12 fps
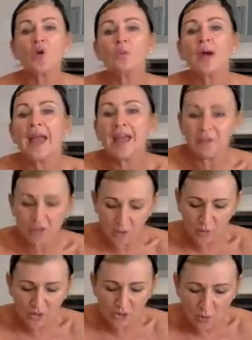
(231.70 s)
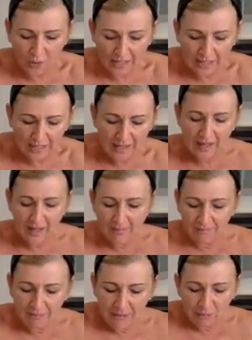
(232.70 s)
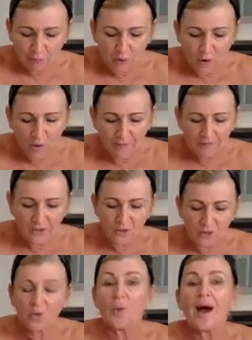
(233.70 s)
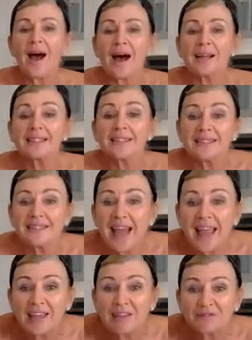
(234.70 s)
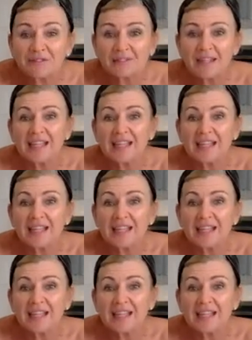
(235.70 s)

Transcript: wherever you are joining me from, you are safe.